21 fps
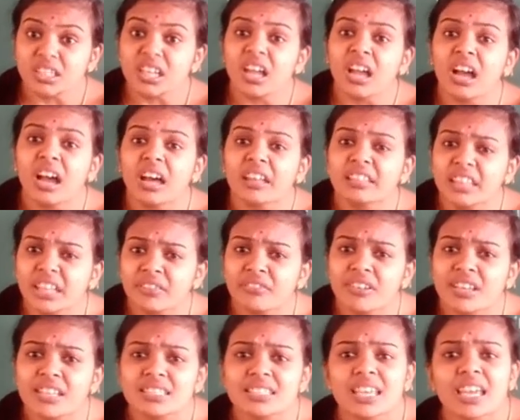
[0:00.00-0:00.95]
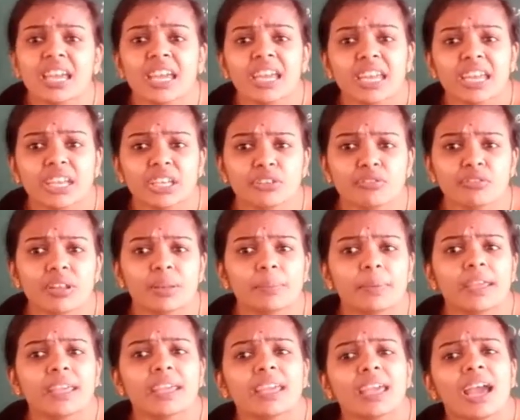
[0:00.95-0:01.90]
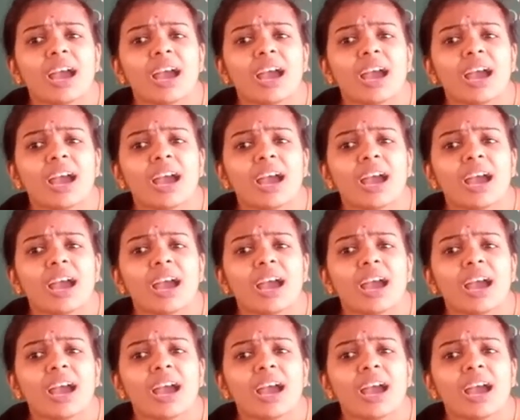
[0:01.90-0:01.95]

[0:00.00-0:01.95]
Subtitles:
adversely